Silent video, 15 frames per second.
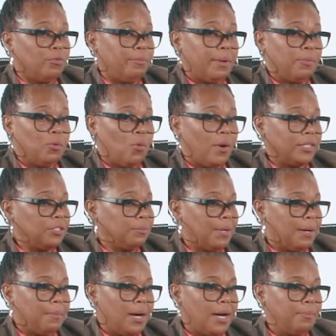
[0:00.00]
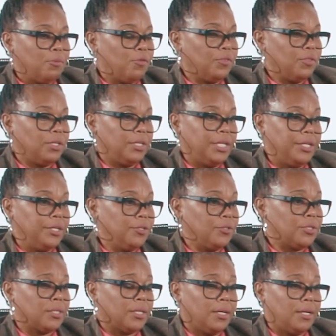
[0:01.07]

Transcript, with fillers: remember watching my mom over the years.